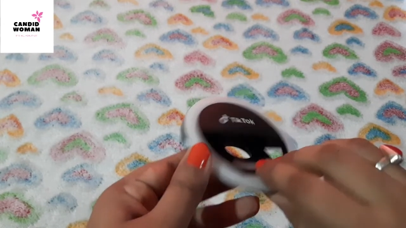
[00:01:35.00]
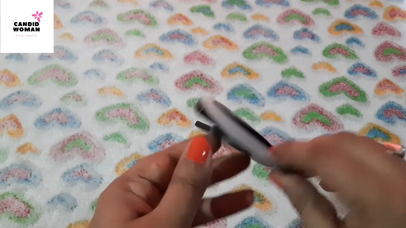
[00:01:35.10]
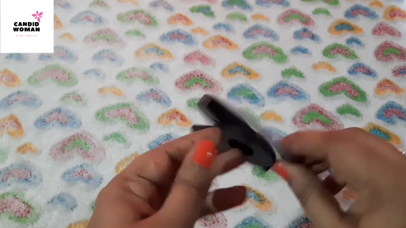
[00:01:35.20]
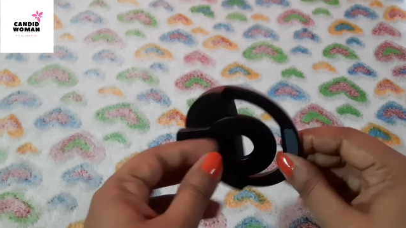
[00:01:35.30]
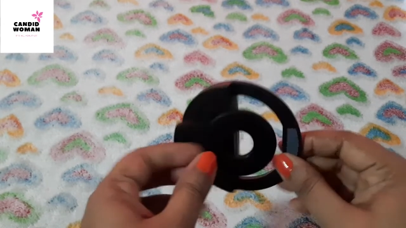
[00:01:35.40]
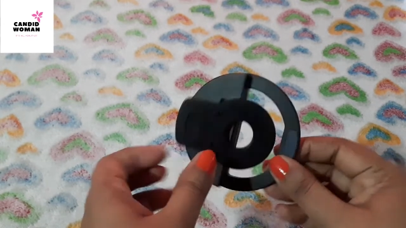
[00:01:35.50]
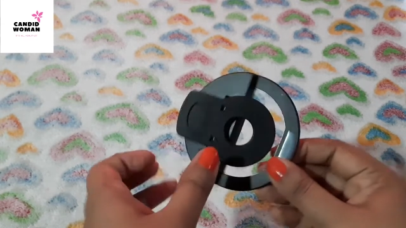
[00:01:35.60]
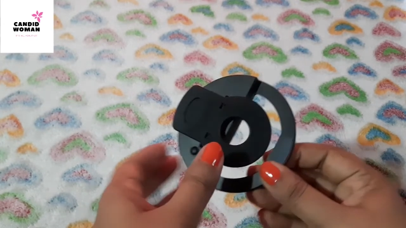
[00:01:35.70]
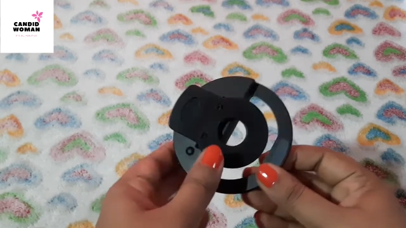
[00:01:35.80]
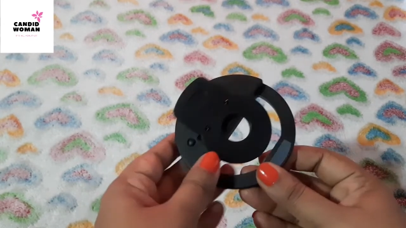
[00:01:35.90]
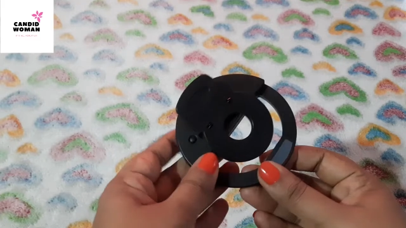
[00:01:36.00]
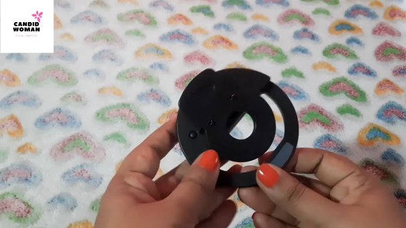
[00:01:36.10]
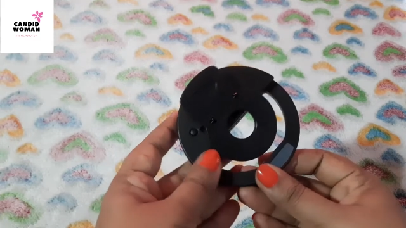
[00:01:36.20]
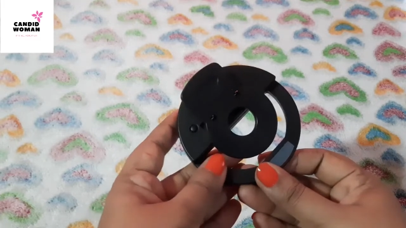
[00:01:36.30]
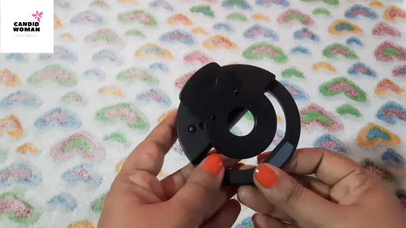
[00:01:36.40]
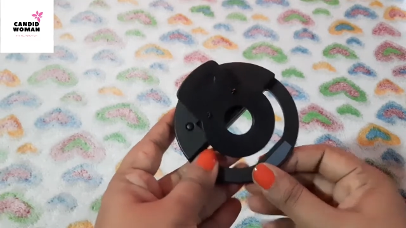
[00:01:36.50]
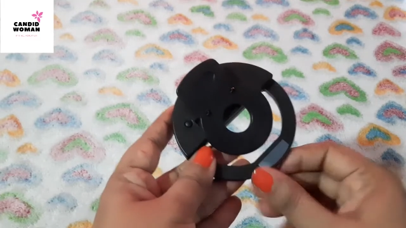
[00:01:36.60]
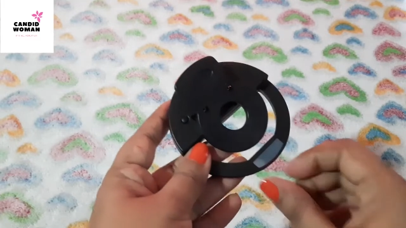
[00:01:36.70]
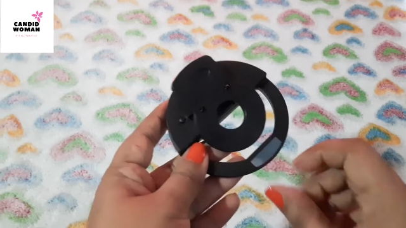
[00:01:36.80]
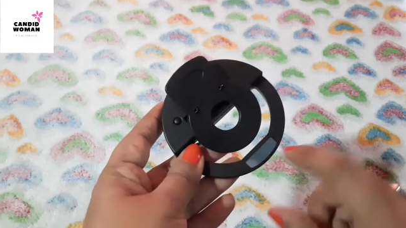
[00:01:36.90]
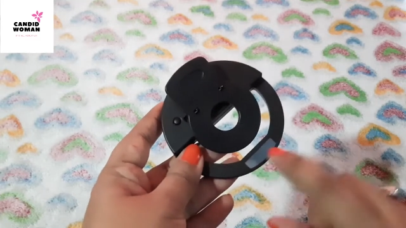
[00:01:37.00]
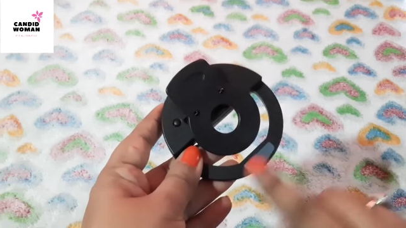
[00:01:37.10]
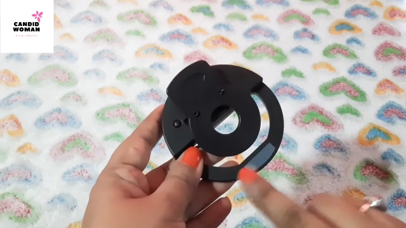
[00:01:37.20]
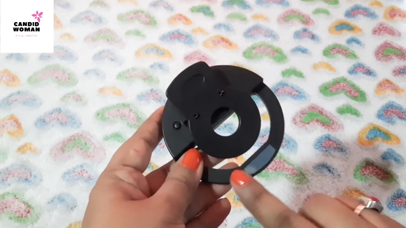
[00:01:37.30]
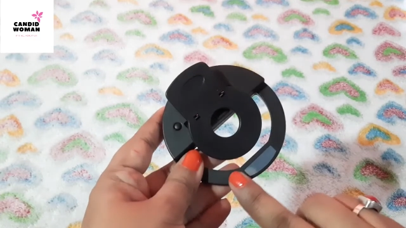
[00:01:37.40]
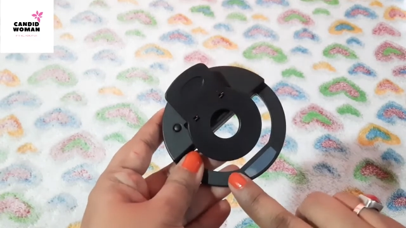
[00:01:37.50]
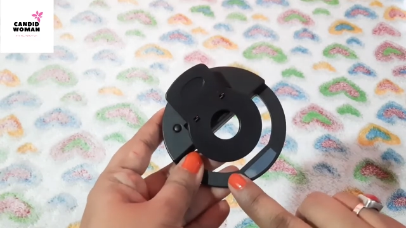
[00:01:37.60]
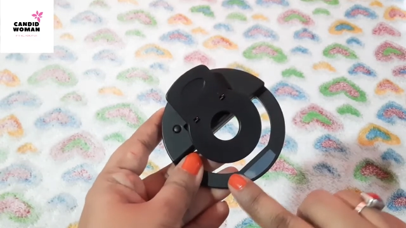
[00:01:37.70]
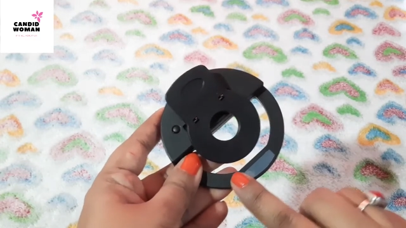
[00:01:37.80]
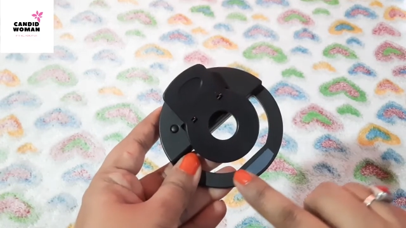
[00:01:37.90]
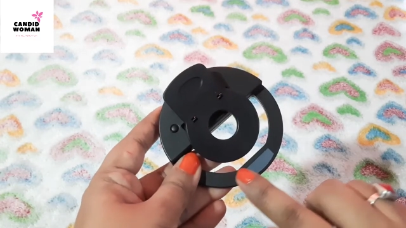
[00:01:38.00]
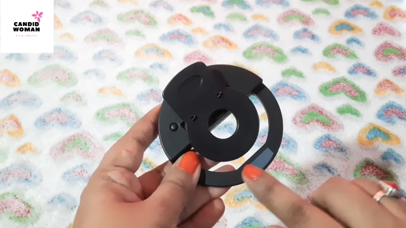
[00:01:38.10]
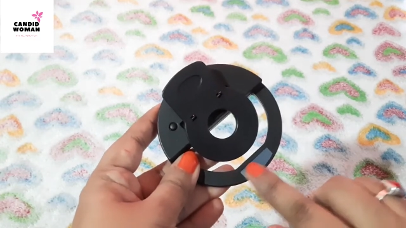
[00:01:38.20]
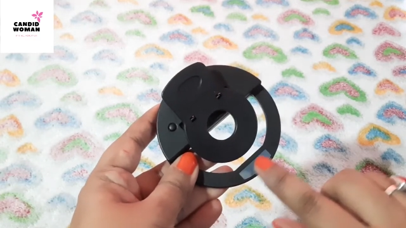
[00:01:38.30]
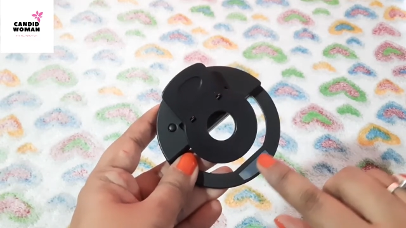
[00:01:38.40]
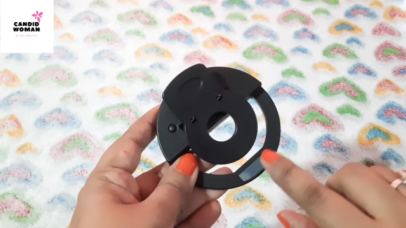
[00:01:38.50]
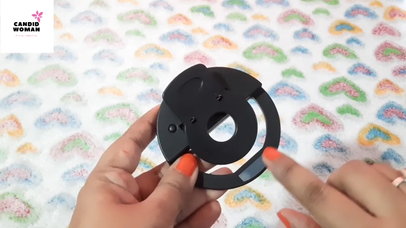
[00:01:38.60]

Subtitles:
No face is visible, so there are no lips to read.